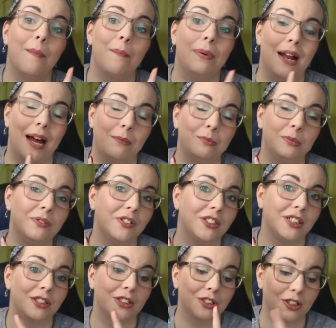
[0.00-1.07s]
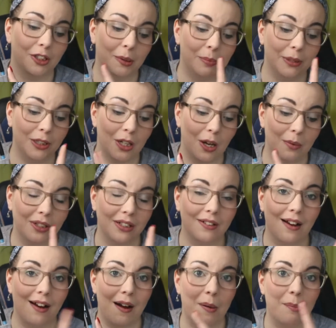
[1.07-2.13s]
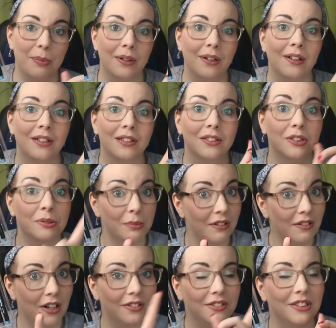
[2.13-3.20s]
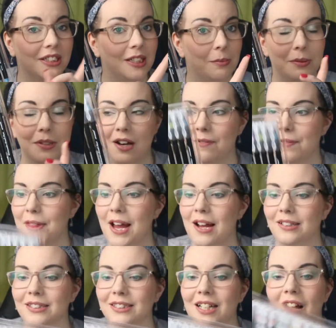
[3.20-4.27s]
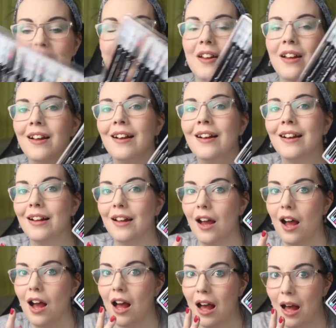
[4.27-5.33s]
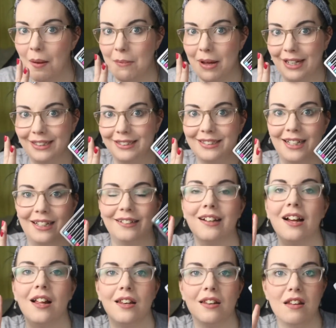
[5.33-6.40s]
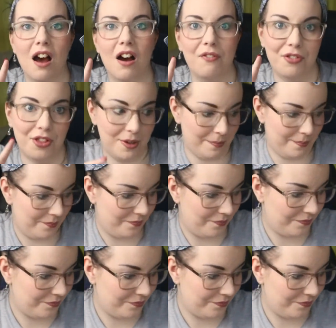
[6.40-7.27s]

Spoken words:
plan me video that's going to be going up tomorrow, so keep an eye out for that. So amazing, love them.